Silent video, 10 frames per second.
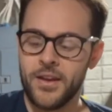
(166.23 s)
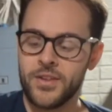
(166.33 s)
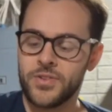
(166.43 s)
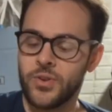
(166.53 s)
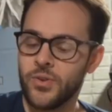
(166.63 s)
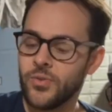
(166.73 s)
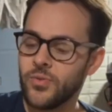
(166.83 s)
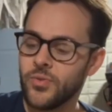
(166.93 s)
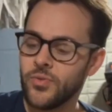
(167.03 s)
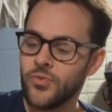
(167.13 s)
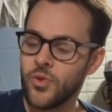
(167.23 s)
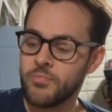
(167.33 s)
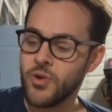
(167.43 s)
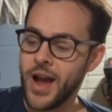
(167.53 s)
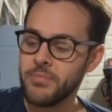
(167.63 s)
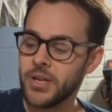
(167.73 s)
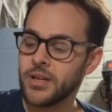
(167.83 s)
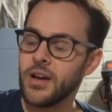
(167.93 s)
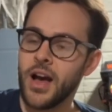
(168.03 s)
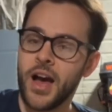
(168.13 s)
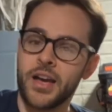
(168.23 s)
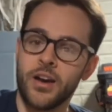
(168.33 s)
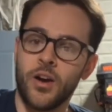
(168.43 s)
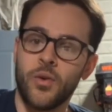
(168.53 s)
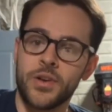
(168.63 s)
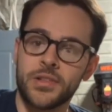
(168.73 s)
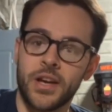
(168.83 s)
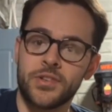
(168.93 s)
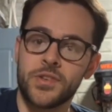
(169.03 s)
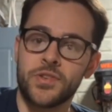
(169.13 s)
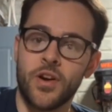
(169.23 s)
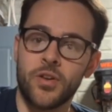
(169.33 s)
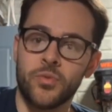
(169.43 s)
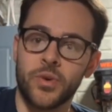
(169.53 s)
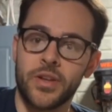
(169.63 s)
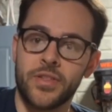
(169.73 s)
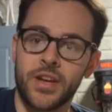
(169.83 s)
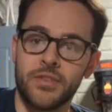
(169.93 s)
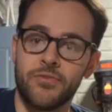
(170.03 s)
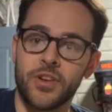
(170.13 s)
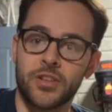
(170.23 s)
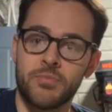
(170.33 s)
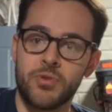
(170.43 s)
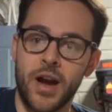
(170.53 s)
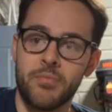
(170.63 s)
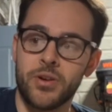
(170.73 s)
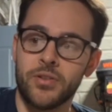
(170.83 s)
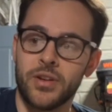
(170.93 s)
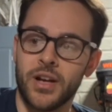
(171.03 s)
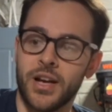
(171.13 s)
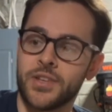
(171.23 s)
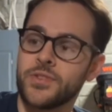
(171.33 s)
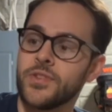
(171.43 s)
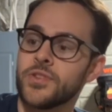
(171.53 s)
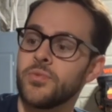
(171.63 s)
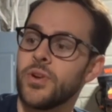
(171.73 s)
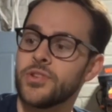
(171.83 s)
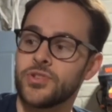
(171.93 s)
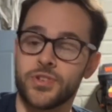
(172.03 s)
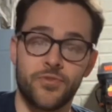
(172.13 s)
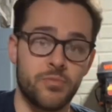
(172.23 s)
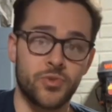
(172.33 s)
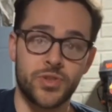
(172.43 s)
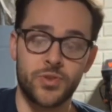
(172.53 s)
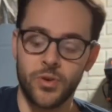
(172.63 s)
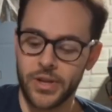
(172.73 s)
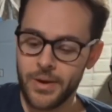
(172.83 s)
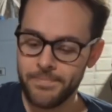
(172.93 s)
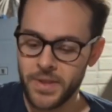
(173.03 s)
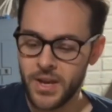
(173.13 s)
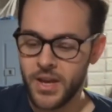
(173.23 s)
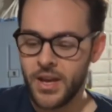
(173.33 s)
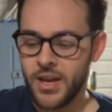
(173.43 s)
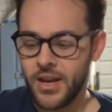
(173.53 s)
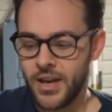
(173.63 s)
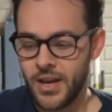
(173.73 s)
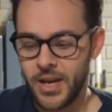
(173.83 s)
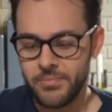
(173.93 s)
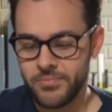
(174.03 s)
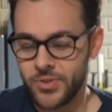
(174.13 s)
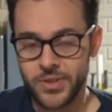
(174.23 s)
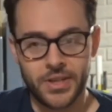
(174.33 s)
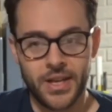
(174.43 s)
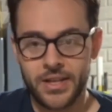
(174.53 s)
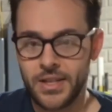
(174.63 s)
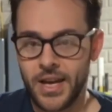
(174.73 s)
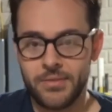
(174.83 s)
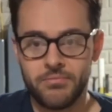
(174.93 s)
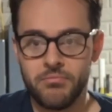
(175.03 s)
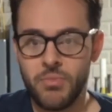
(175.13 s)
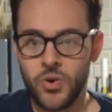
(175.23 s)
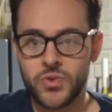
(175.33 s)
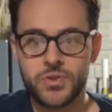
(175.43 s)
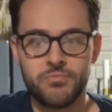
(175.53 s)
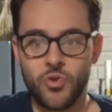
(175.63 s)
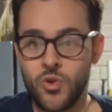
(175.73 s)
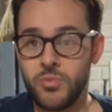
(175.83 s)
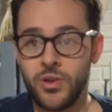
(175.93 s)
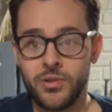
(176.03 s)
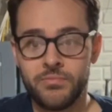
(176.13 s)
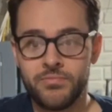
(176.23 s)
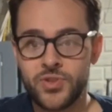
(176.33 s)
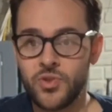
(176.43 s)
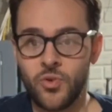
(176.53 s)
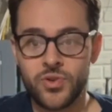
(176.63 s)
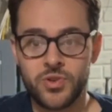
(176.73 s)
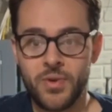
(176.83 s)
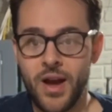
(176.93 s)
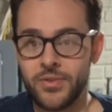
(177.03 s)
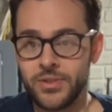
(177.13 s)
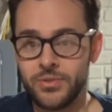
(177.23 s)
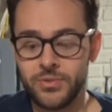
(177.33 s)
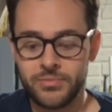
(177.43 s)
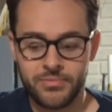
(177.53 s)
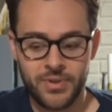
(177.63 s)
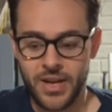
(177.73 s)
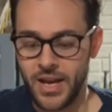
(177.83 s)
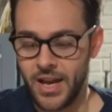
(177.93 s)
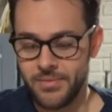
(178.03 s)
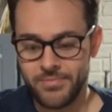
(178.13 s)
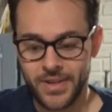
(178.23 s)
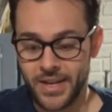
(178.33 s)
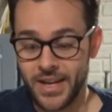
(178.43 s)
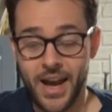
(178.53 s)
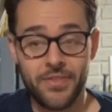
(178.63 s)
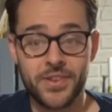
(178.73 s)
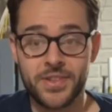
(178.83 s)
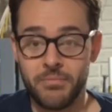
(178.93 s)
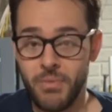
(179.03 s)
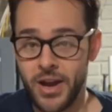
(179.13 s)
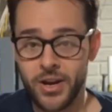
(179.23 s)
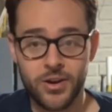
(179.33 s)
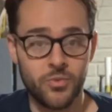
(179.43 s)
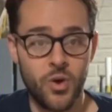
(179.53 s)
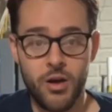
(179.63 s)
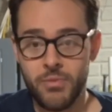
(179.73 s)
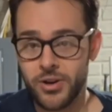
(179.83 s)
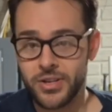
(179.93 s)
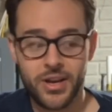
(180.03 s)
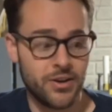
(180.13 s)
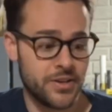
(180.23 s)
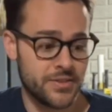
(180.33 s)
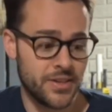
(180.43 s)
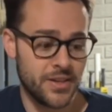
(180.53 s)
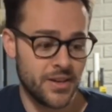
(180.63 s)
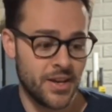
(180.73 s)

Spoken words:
So for priming, I always like to start with a filler primer. So this one is just from Rust-Oleum. You can get it at most normal stores around you. I think I got this at Meijer, Walmart carries it,